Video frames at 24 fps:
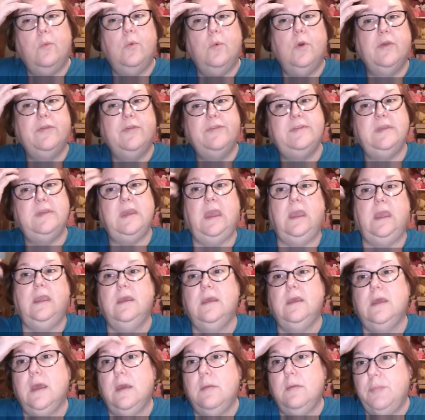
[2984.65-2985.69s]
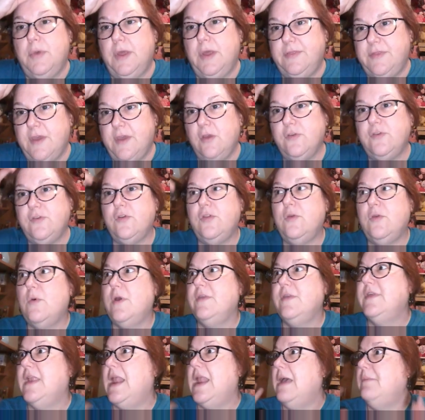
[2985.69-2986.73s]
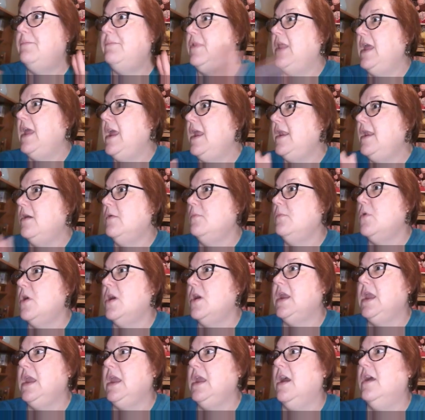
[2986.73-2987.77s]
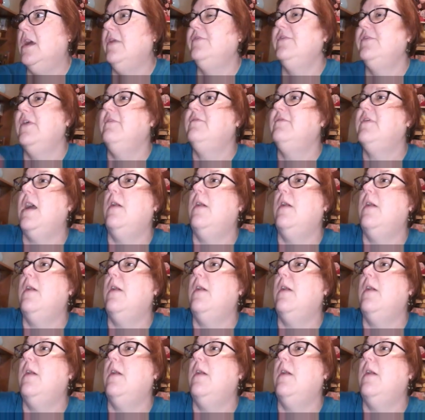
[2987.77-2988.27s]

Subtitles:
we'll see. But those are the ones that I plan on working on. So I've